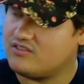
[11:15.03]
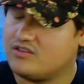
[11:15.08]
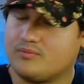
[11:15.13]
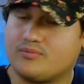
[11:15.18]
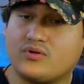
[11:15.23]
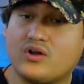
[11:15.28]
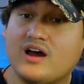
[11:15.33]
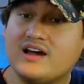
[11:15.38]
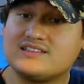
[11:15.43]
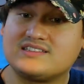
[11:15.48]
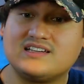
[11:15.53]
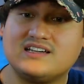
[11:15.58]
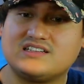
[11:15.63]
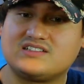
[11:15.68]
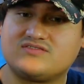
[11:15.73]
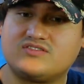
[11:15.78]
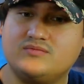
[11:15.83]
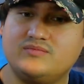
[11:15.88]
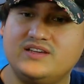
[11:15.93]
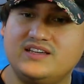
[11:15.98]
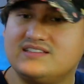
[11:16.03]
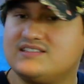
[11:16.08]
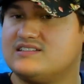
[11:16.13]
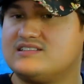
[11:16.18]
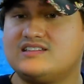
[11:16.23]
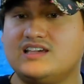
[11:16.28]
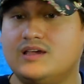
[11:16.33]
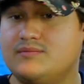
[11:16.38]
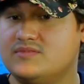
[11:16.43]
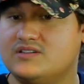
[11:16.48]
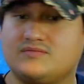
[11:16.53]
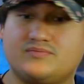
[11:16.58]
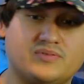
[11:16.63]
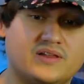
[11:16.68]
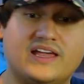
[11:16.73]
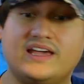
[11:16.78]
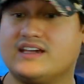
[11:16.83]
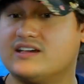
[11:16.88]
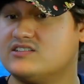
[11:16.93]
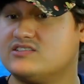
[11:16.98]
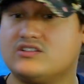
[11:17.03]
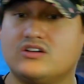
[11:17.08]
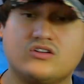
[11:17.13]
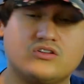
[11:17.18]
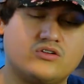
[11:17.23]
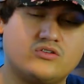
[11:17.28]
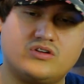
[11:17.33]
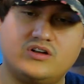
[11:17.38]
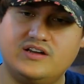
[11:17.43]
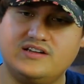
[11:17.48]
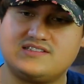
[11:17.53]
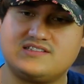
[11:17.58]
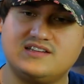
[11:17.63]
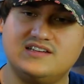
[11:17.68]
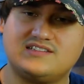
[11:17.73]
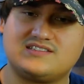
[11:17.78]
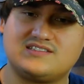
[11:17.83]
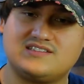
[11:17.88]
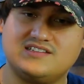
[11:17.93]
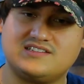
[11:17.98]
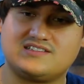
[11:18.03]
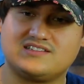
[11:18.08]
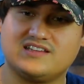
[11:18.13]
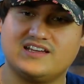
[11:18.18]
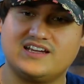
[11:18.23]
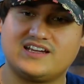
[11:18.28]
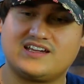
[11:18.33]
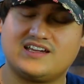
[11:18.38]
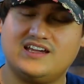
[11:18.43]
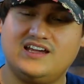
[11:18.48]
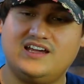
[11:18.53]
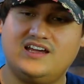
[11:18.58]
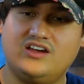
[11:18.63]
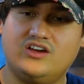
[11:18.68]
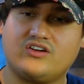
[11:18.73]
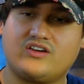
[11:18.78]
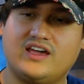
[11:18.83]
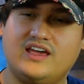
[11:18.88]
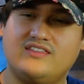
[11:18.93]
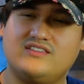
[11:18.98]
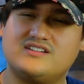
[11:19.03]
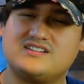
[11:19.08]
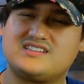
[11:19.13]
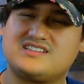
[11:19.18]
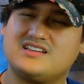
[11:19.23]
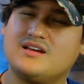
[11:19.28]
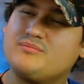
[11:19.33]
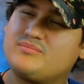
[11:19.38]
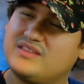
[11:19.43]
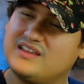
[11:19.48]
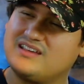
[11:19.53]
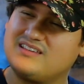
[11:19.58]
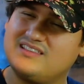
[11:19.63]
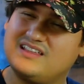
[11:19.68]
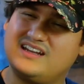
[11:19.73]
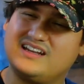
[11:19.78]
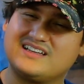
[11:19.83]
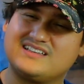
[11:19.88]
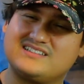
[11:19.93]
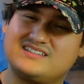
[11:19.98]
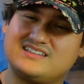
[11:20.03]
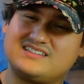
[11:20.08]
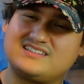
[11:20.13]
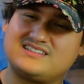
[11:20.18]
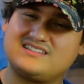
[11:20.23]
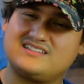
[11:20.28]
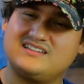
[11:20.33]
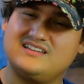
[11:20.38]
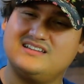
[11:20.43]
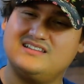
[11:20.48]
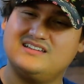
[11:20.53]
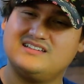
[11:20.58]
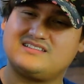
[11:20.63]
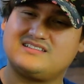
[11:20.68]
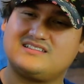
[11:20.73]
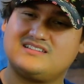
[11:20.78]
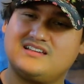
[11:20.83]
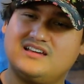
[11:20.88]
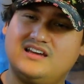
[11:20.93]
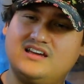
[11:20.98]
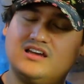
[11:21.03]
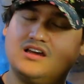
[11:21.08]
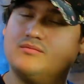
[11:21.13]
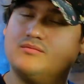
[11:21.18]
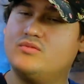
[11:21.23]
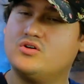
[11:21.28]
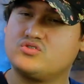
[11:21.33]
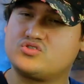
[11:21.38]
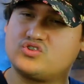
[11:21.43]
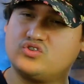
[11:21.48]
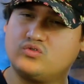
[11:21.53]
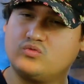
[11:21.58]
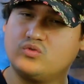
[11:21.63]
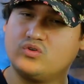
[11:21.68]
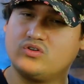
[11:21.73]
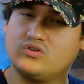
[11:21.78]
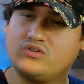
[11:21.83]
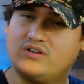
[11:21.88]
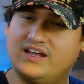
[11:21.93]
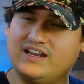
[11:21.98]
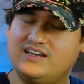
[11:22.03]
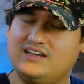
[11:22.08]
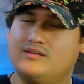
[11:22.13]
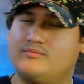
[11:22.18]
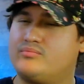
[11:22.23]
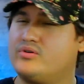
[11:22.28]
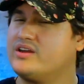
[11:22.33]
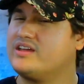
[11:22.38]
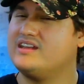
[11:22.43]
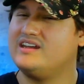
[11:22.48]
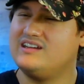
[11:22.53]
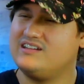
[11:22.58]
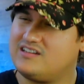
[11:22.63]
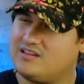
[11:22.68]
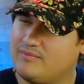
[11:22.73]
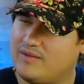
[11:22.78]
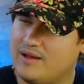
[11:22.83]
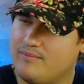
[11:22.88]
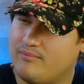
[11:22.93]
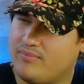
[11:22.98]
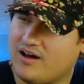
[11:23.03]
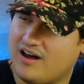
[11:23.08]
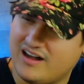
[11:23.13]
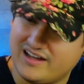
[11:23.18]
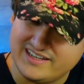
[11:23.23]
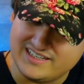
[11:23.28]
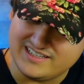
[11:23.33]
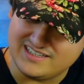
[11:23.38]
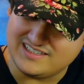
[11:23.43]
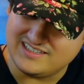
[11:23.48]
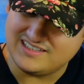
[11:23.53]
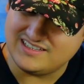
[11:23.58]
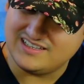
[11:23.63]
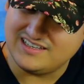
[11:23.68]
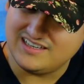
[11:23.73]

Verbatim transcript: the process for me is the same as playing a solo, or it's it's this like okay, there's something that exists in this emotional world. I need to bring right. it into my body